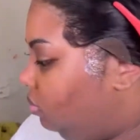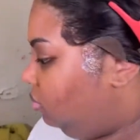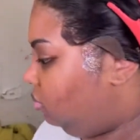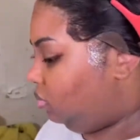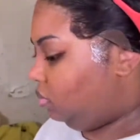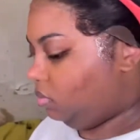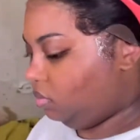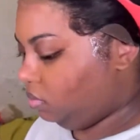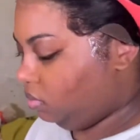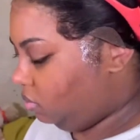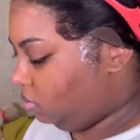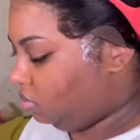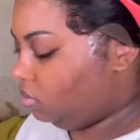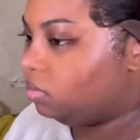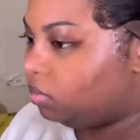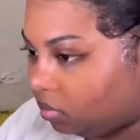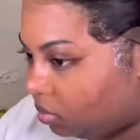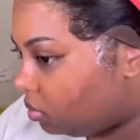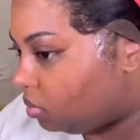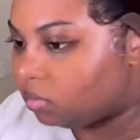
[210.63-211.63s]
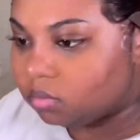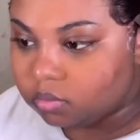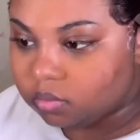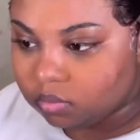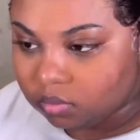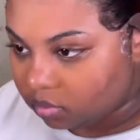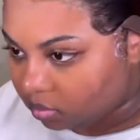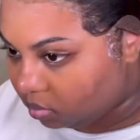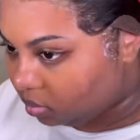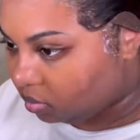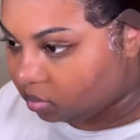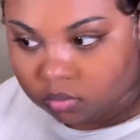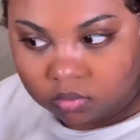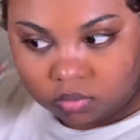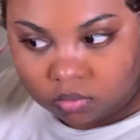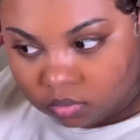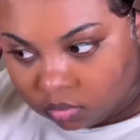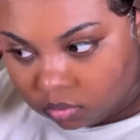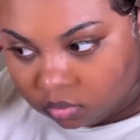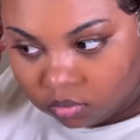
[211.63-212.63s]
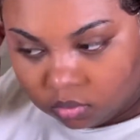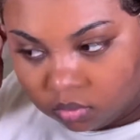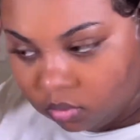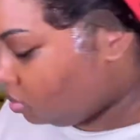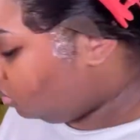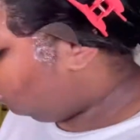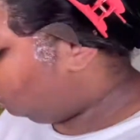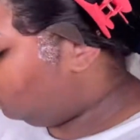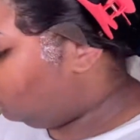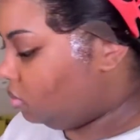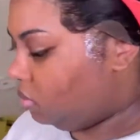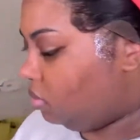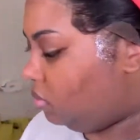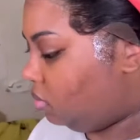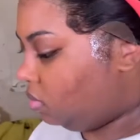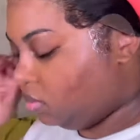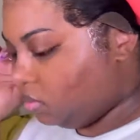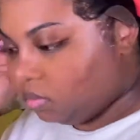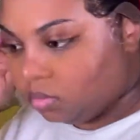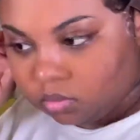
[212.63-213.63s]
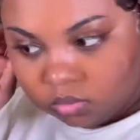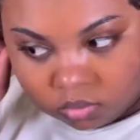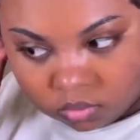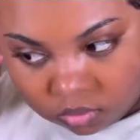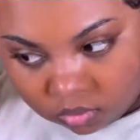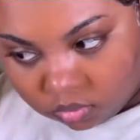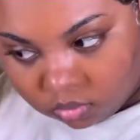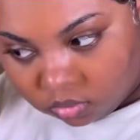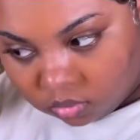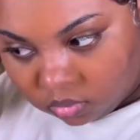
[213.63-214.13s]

I wasn't going to embarrass nobody out here. So